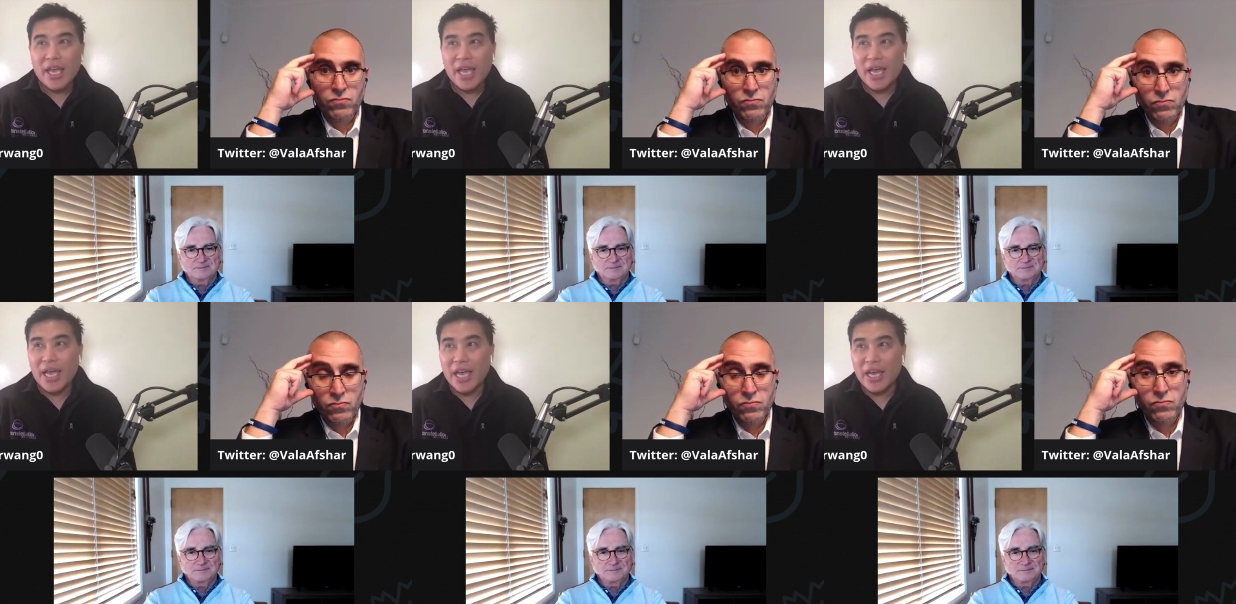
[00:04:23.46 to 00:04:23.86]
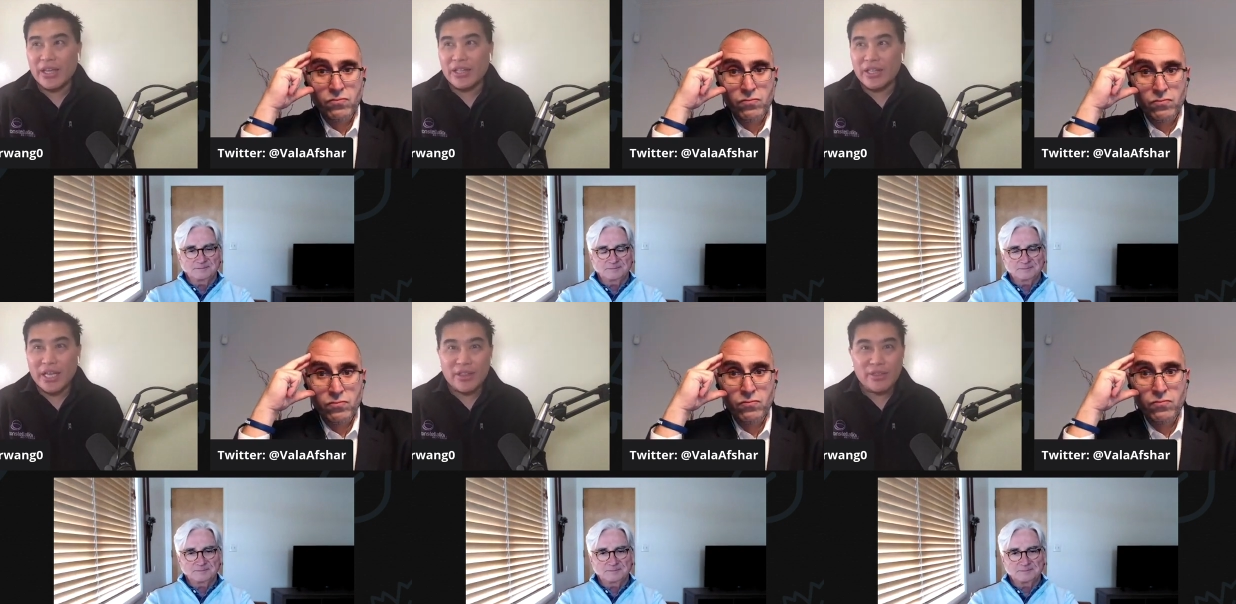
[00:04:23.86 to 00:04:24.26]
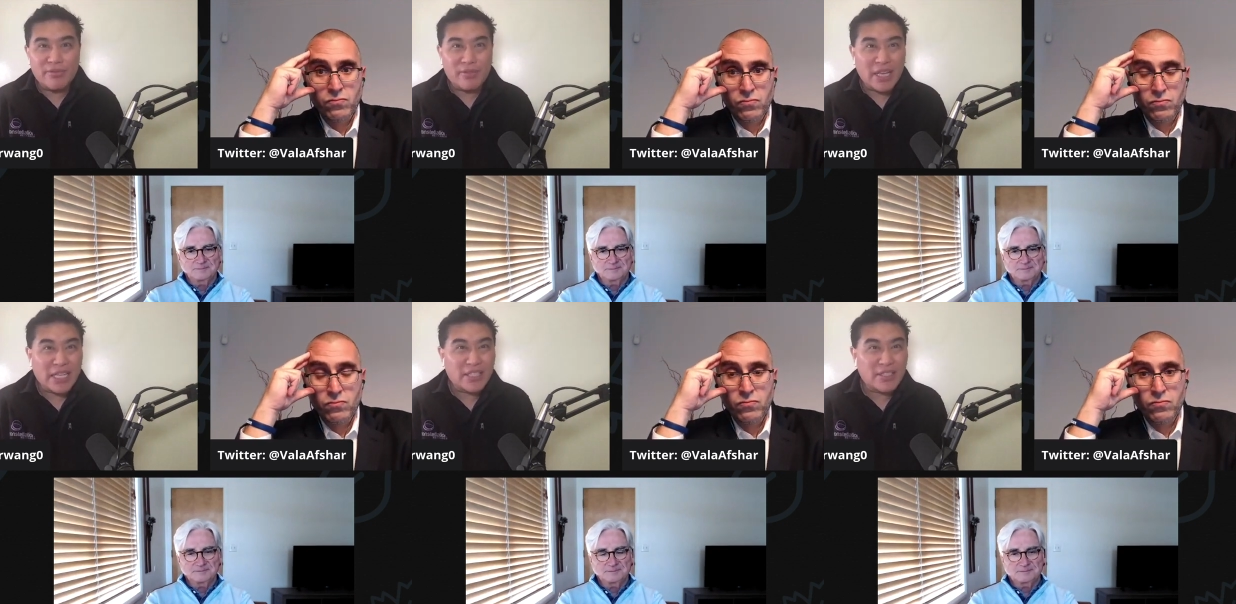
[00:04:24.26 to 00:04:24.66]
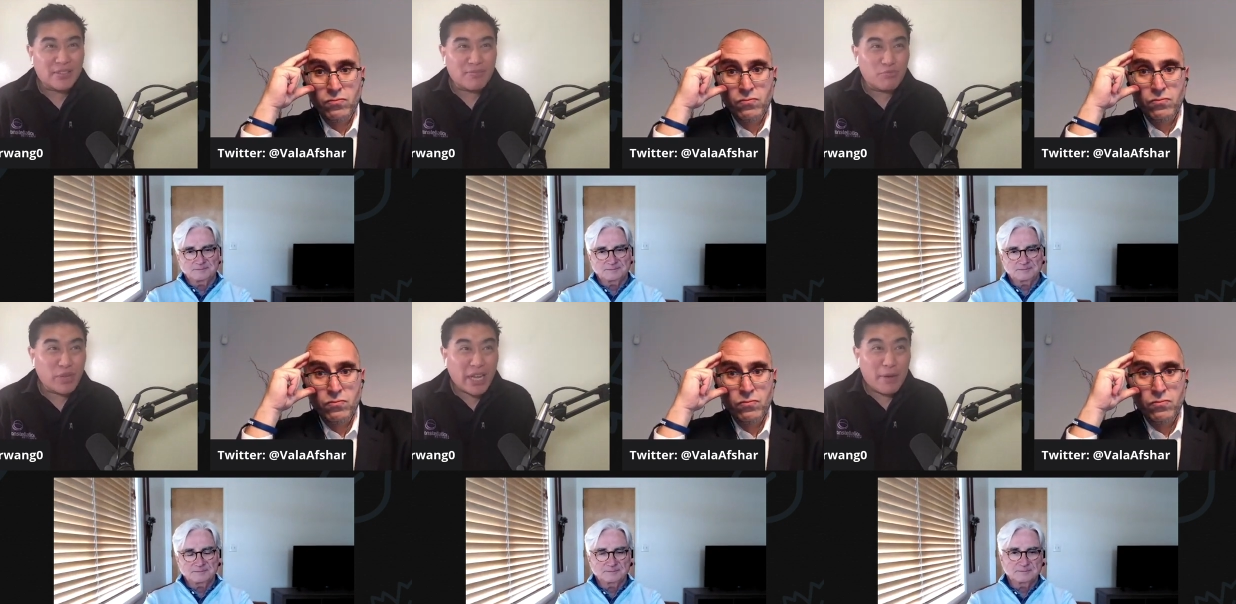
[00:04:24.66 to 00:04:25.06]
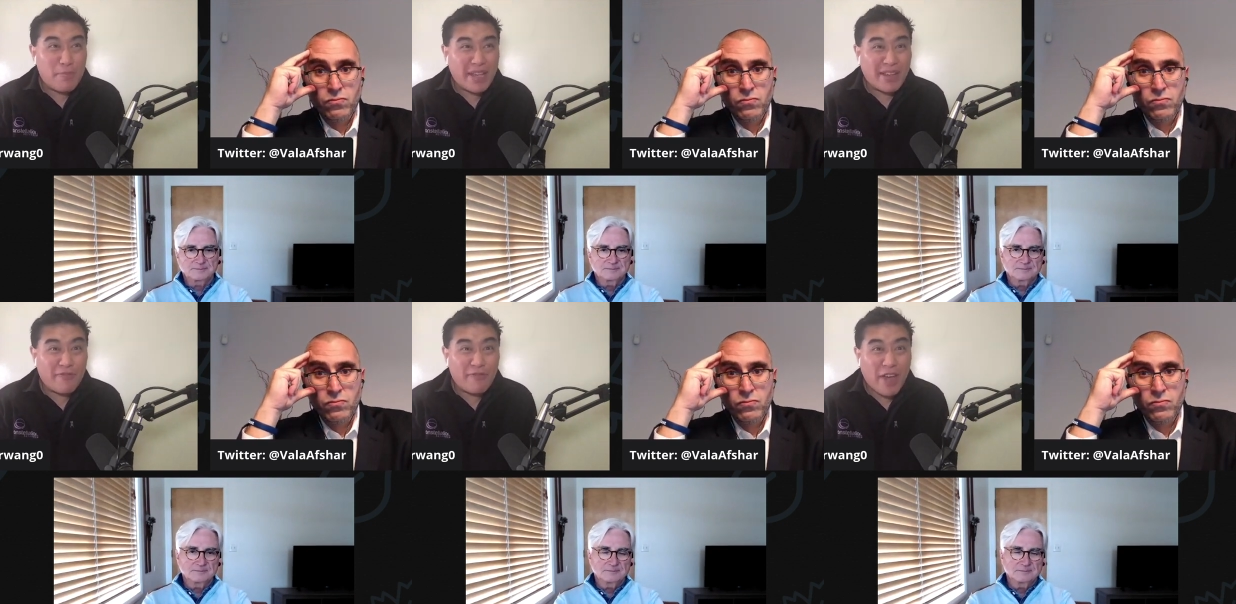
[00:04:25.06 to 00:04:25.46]
Speaker 1: and and it's we got to
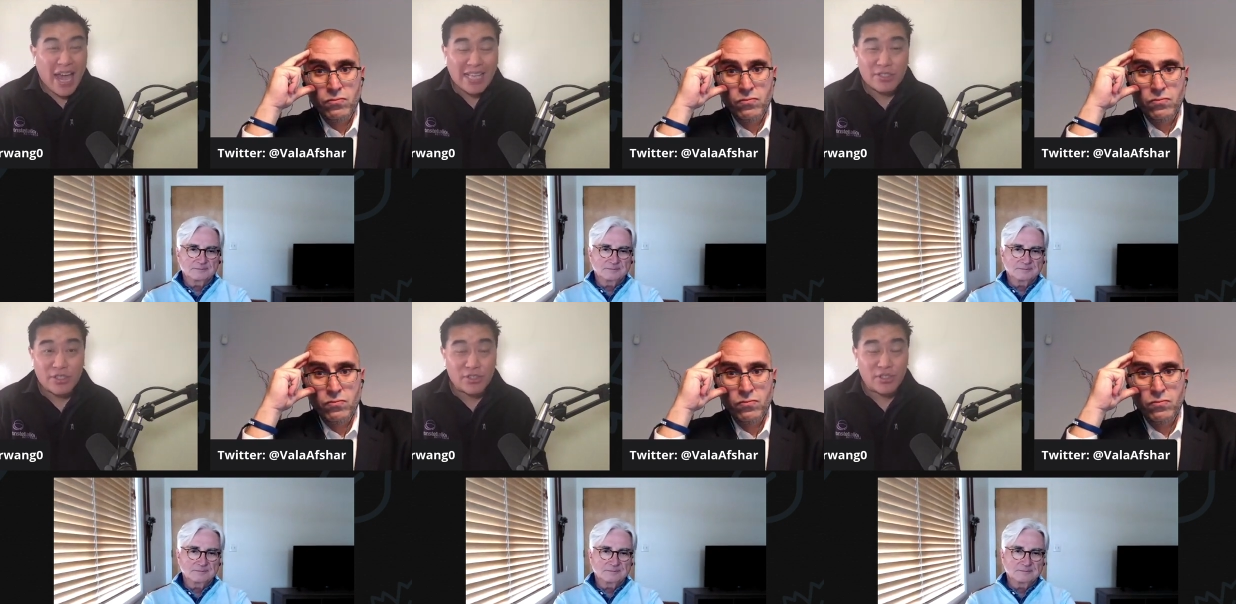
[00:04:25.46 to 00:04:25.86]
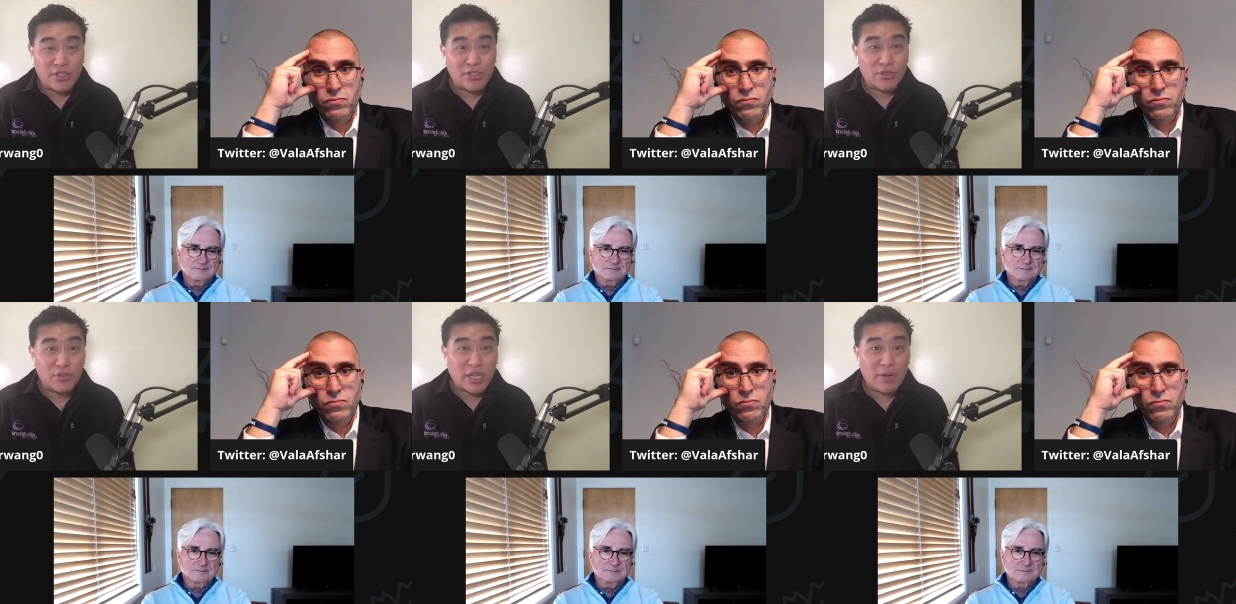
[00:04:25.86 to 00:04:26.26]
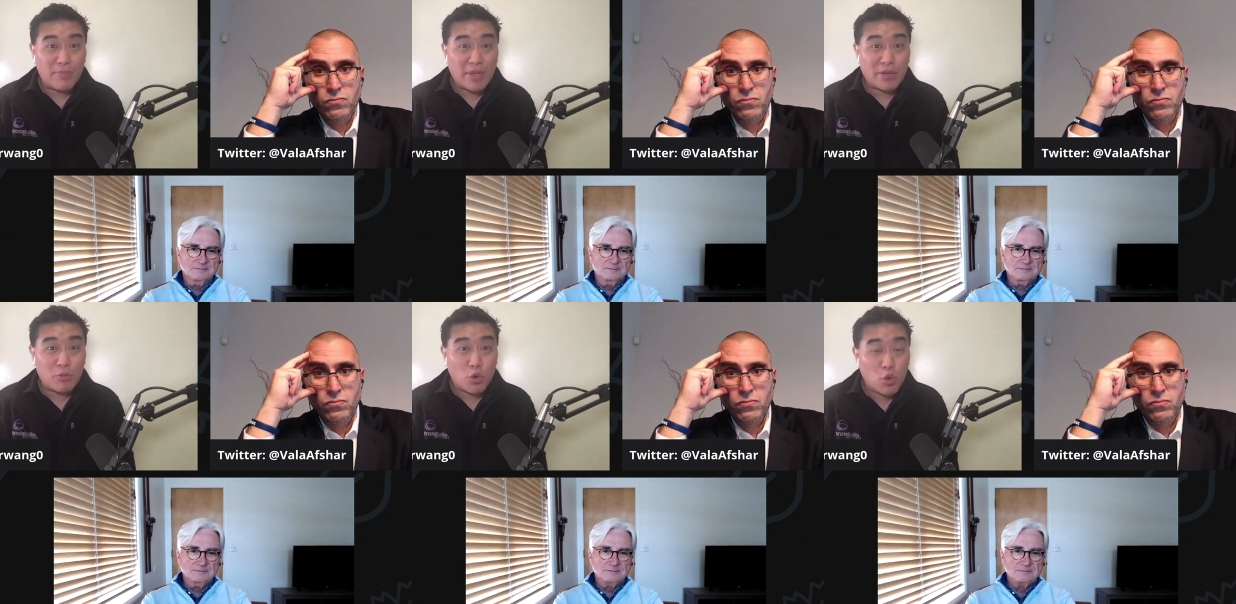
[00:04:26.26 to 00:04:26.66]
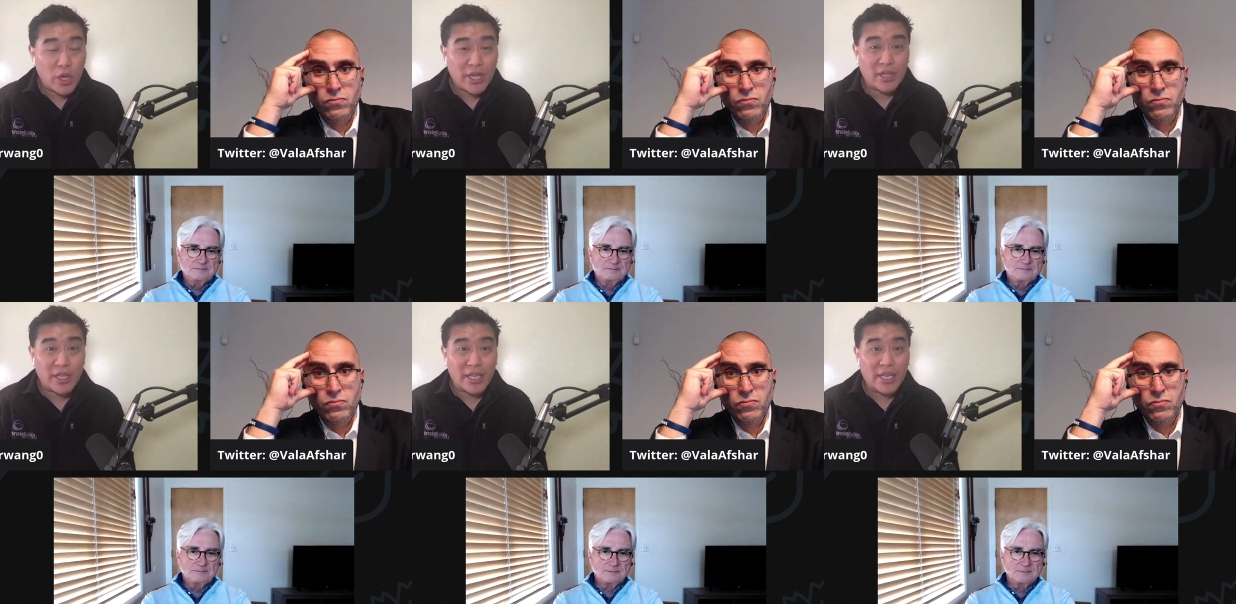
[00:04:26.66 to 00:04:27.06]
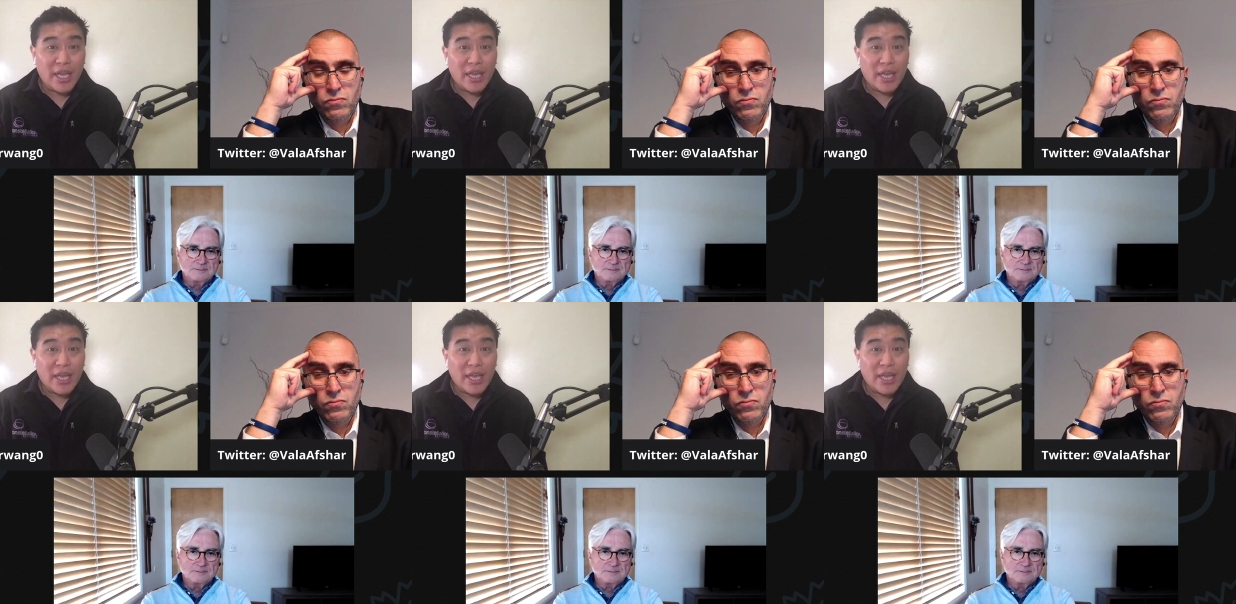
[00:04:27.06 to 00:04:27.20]
make fast decisions. We got to make them quickly.